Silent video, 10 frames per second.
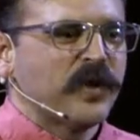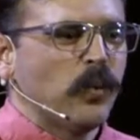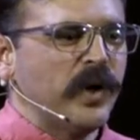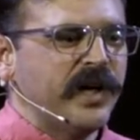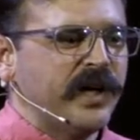
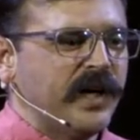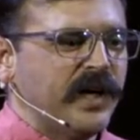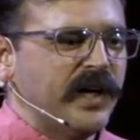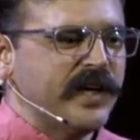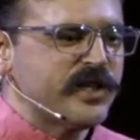
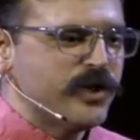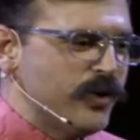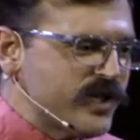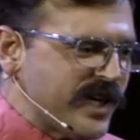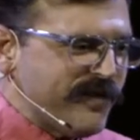when as soon
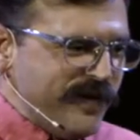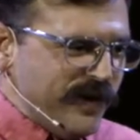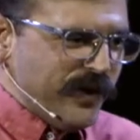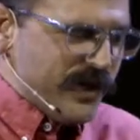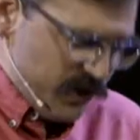as I
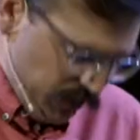feel this